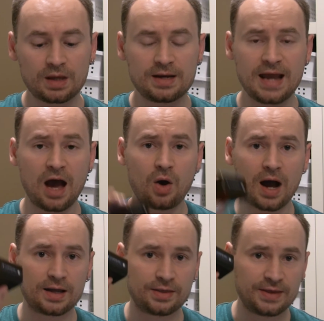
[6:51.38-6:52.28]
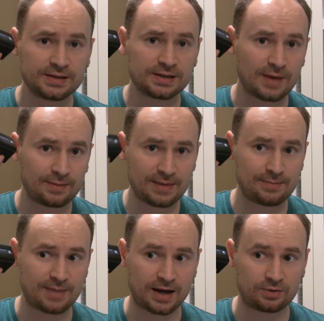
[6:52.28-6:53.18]
Now, this is my
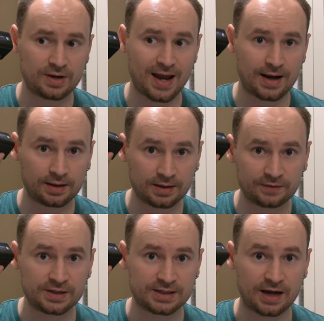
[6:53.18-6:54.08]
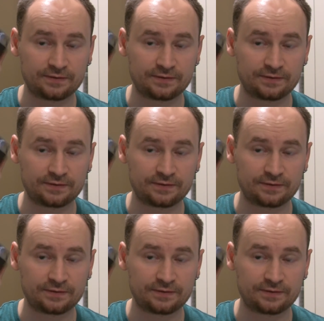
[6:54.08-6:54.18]
main battery, and I love this guy.